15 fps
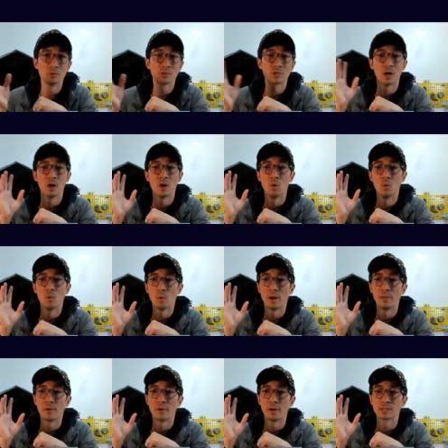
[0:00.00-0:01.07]
So
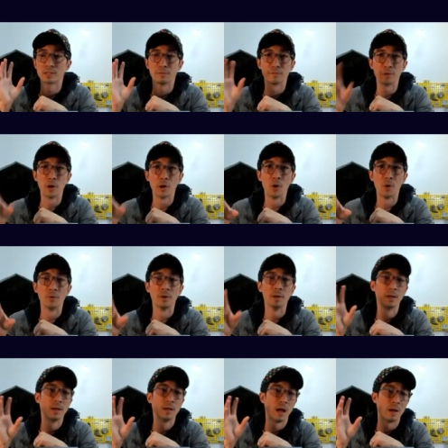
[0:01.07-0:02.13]
whether it's a phone,
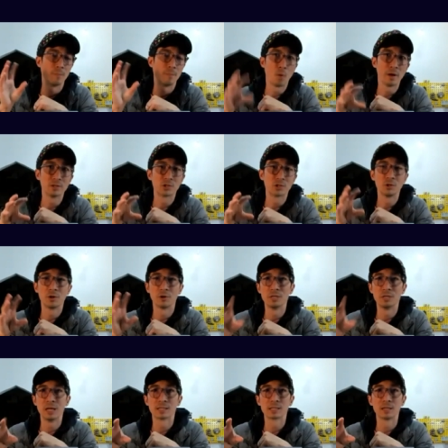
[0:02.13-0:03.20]
a point and shoot or
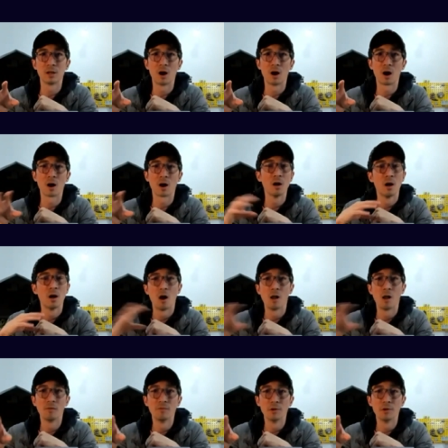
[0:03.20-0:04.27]
DSLR,
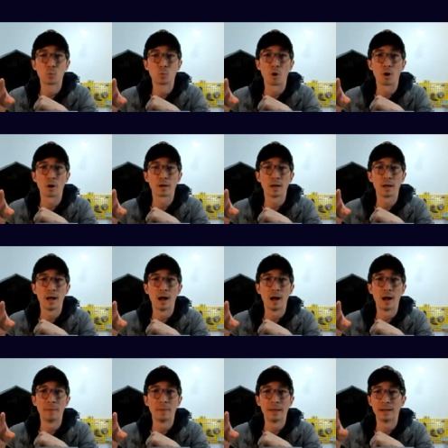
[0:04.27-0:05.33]
all of those work.
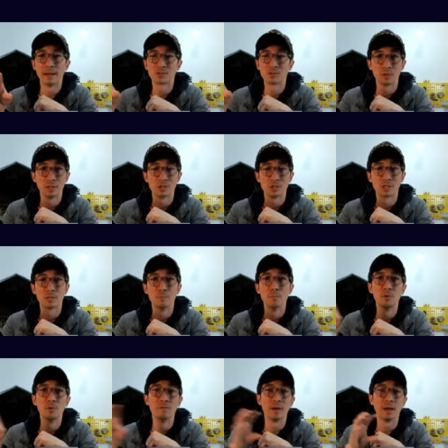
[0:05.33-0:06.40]
Um, and it's really just a
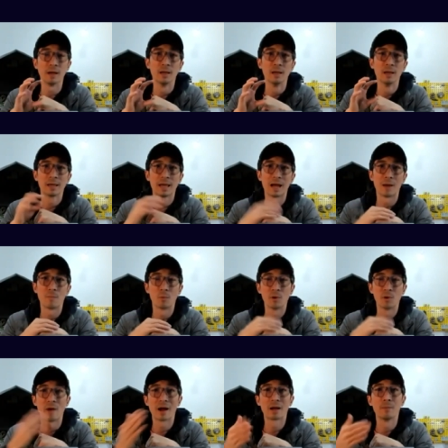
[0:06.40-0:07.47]
moving camera. We
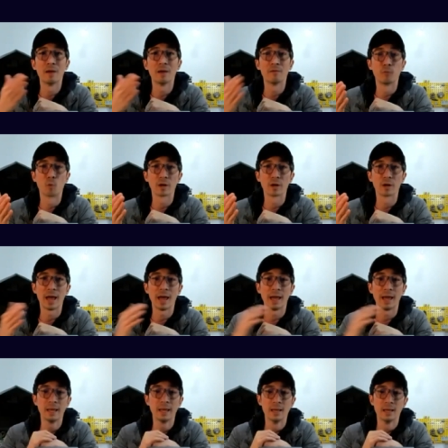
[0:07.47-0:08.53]
recommend
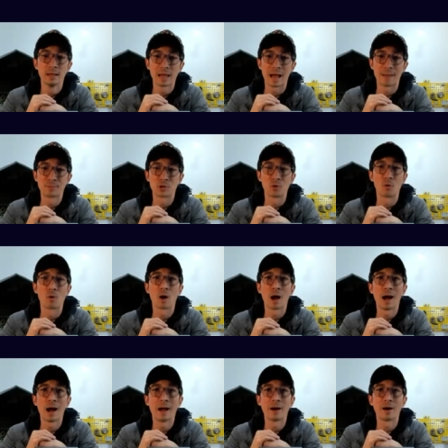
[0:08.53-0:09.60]
4K capture or
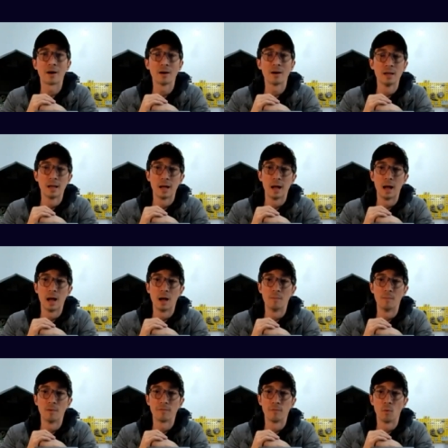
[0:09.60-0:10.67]
higher
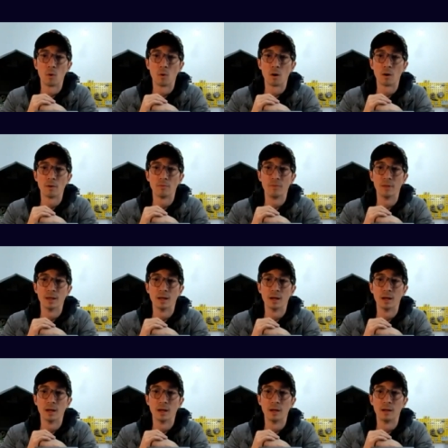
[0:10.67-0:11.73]
for
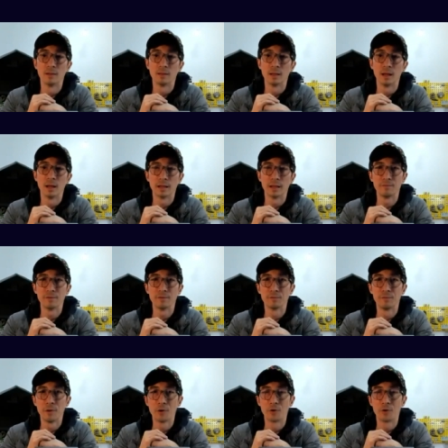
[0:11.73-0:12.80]
the uh, light field
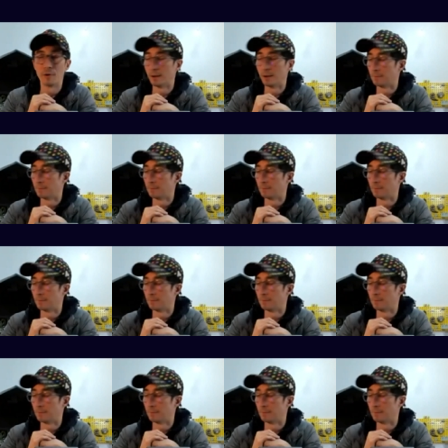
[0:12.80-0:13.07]
photo rail.